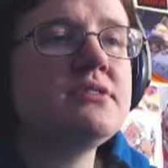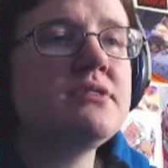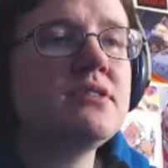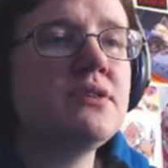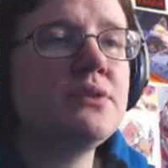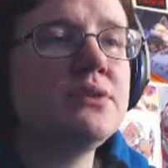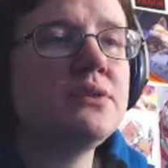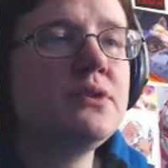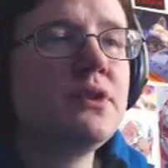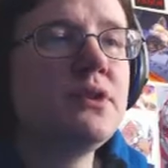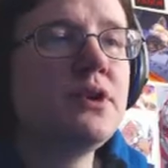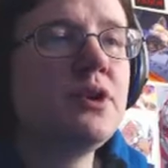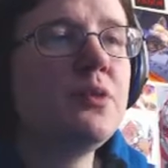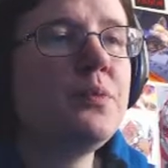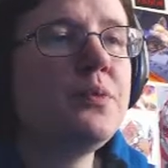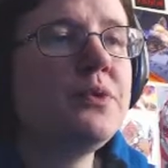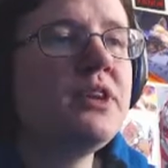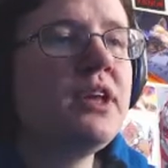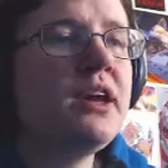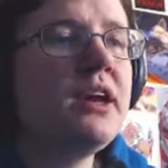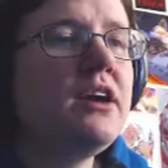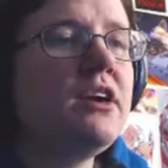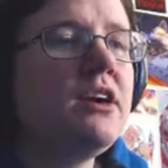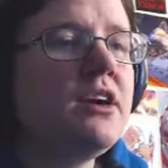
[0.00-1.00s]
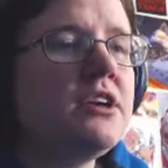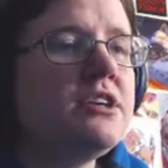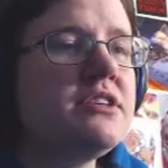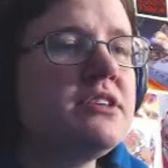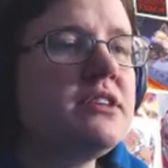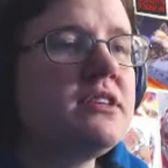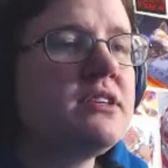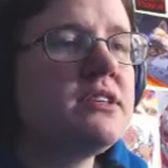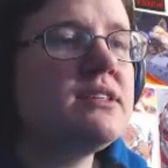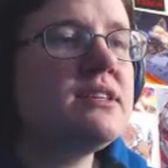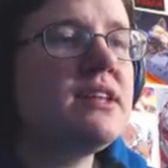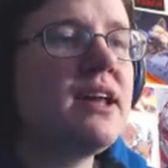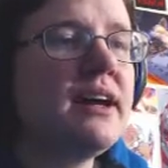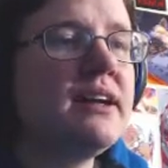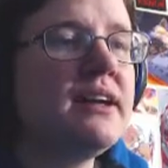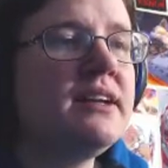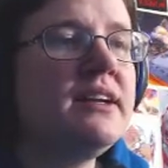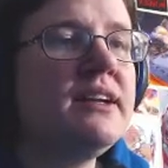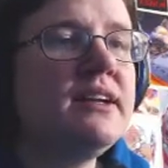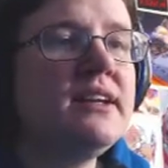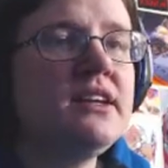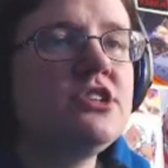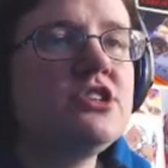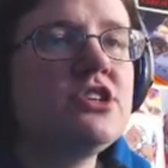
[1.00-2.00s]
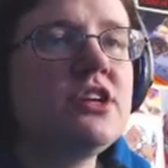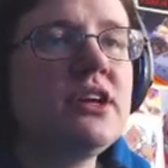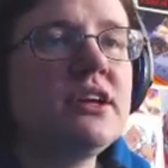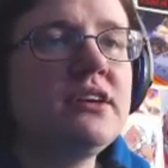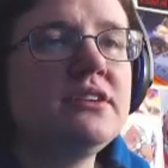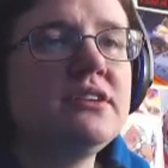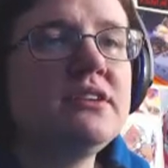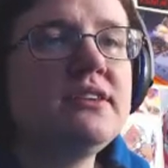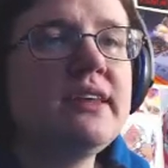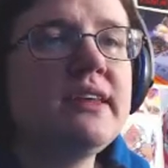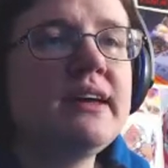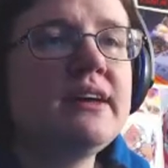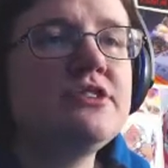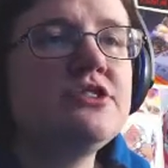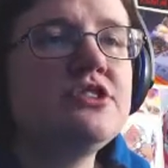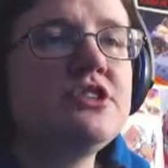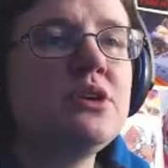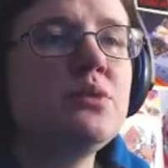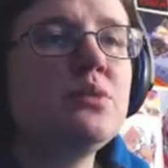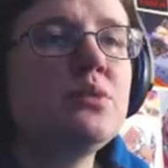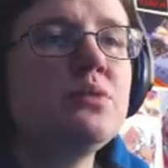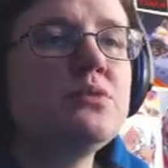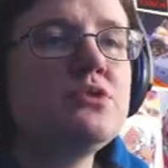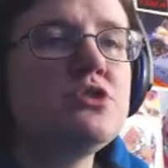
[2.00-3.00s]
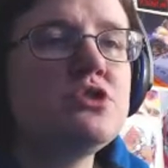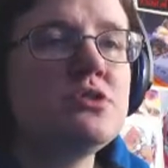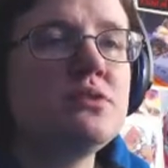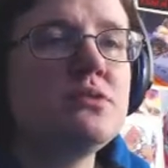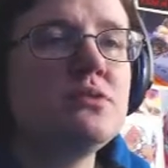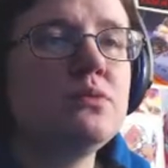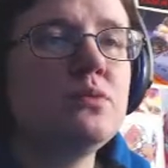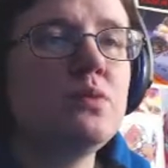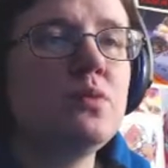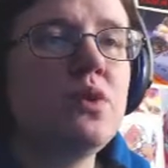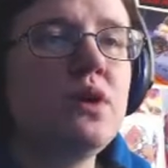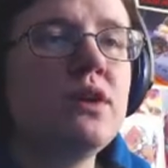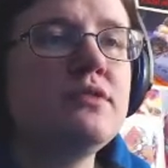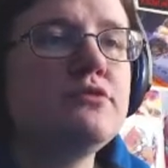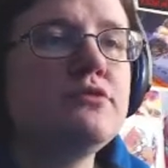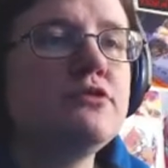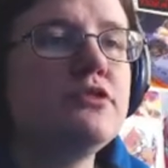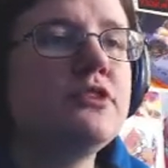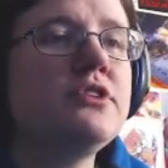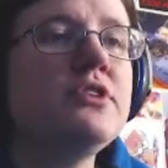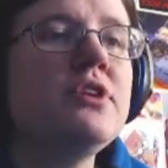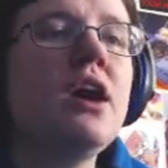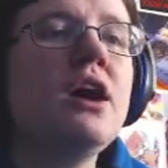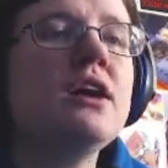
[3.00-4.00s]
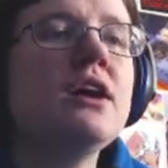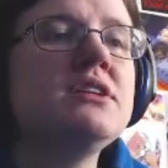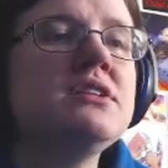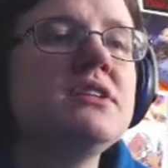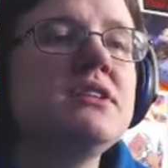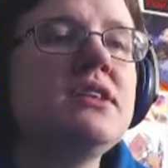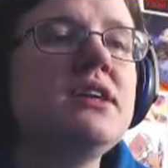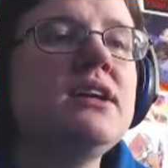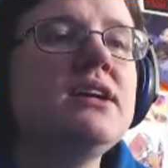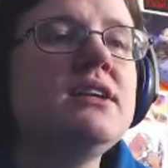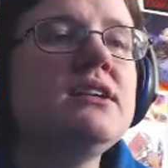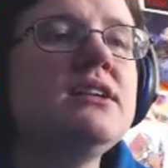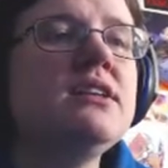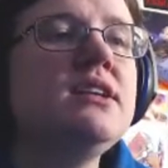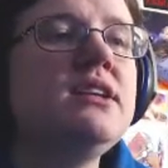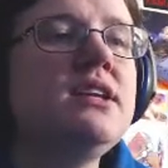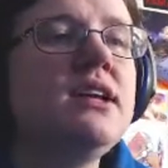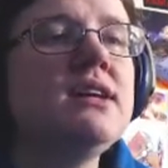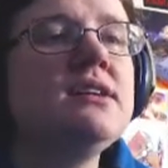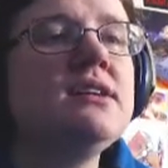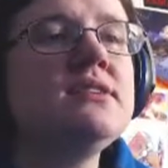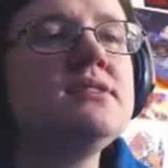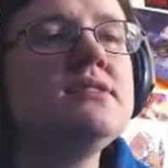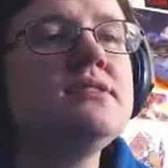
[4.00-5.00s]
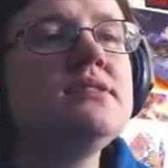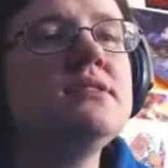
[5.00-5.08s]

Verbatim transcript: O open thy heart to this light, needy child, and thou shalt want for naught till the end of the days.